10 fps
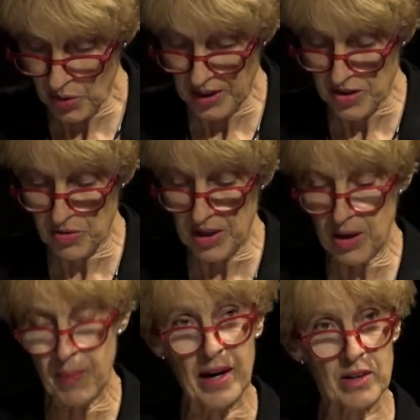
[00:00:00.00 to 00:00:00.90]
it's
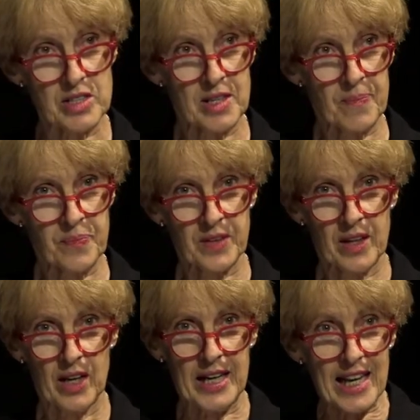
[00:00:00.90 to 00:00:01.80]
really about
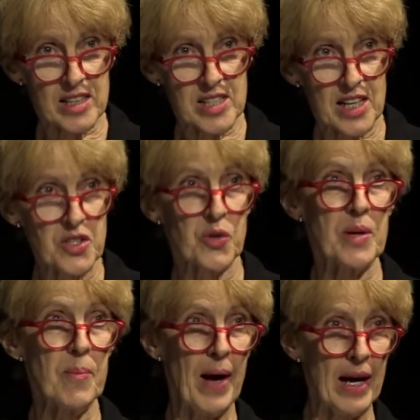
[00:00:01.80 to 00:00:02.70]
an excess or an
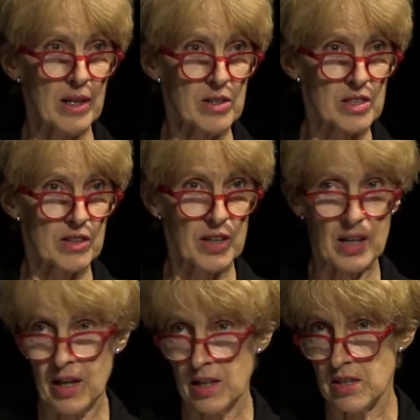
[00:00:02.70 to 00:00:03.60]
imbalance of the
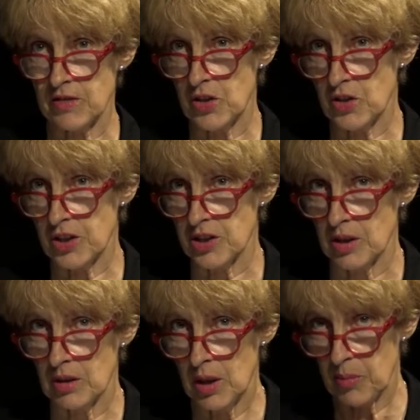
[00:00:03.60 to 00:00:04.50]
kinds of
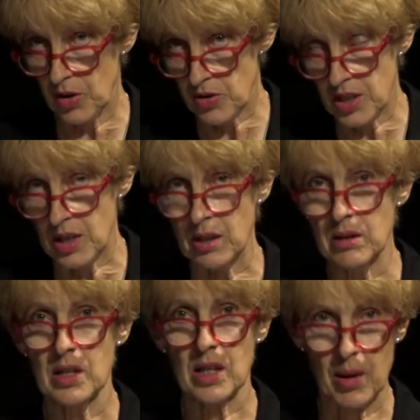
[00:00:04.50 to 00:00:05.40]
nutrition,
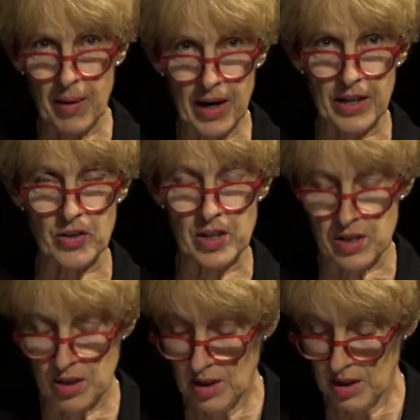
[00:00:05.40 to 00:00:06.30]
protein,
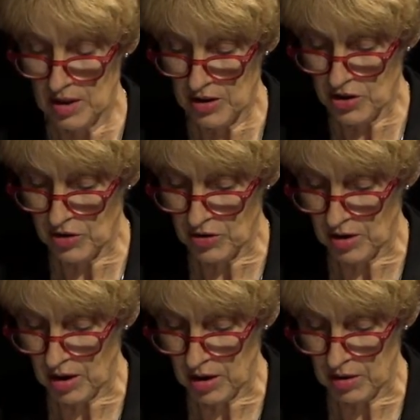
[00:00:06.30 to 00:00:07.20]
carbohydrates that
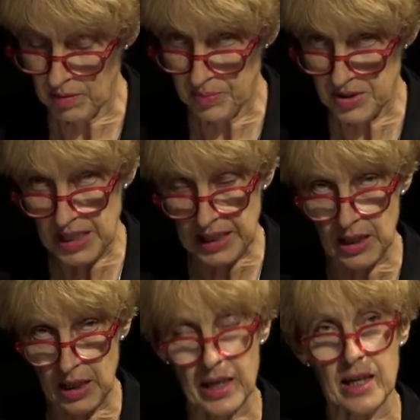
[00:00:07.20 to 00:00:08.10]
children are,
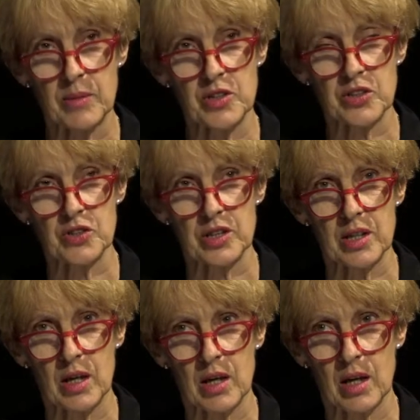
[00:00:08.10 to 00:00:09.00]
particularly
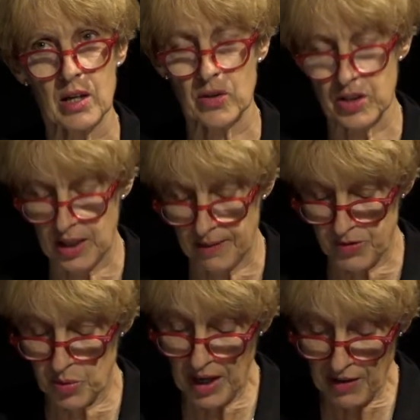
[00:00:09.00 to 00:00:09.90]
children, are looked
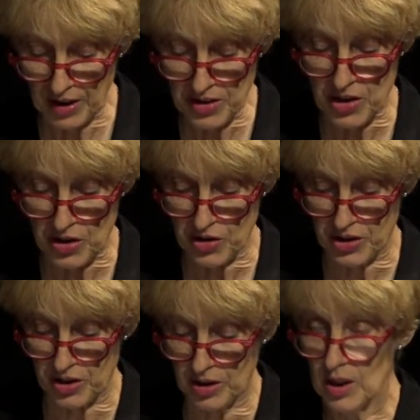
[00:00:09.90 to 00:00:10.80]
at. So we have
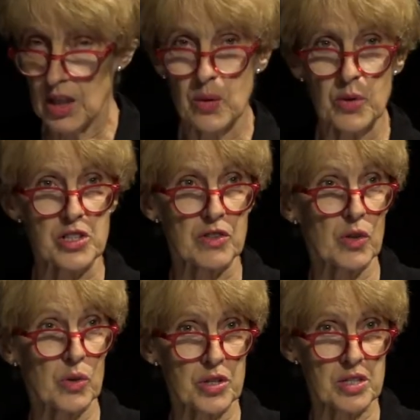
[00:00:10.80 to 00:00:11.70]
undernutrition, which is, of
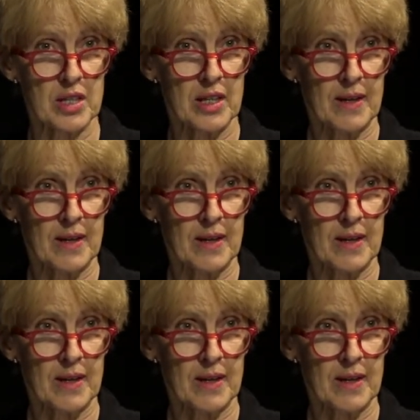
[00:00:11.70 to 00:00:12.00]
course,